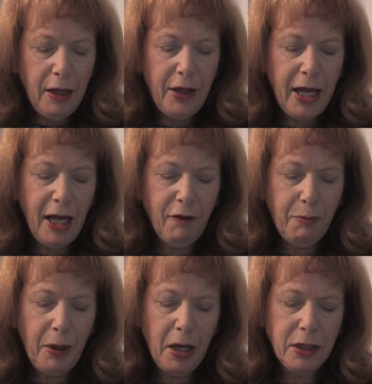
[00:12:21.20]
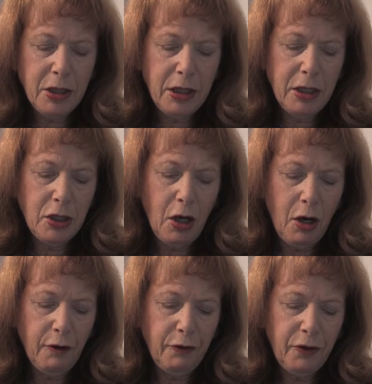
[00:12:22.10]
They have passed this
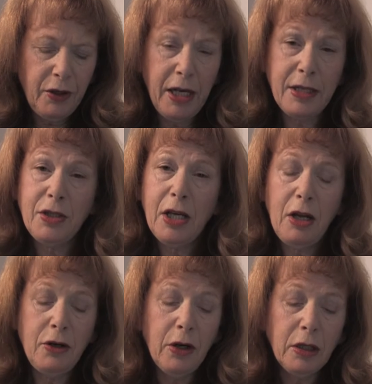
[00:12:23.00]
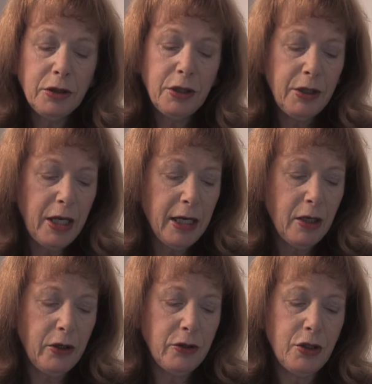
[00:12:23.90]
off as not their
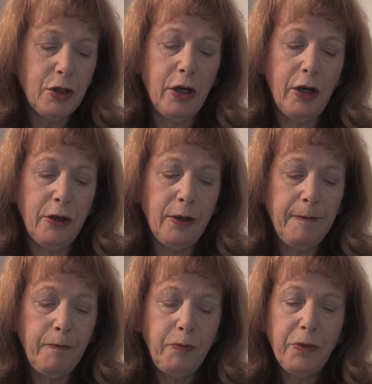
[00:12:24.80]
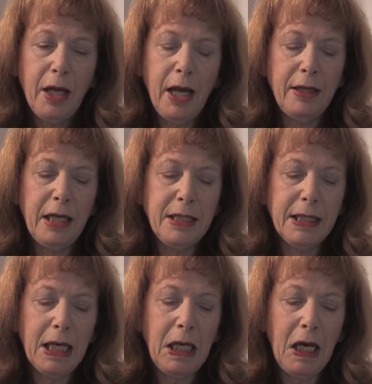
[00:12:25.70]
concern, and they
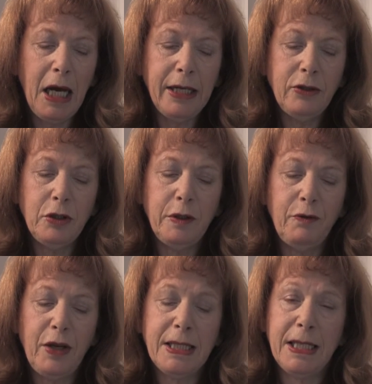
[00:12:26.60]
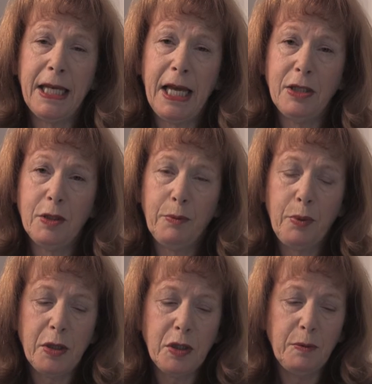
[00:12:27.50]
decline to investigate
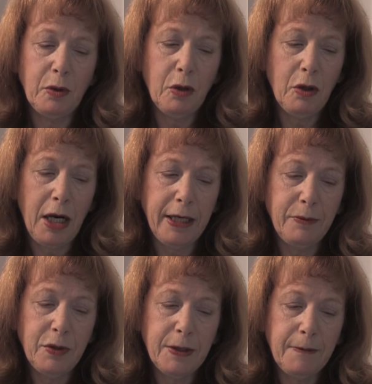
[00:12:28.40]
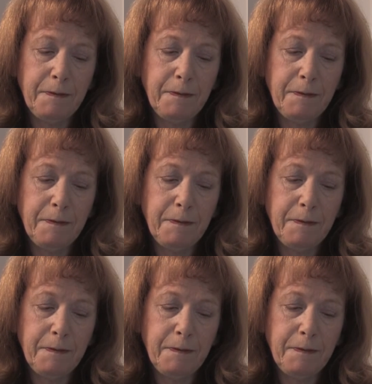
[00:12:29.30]
possible crimes.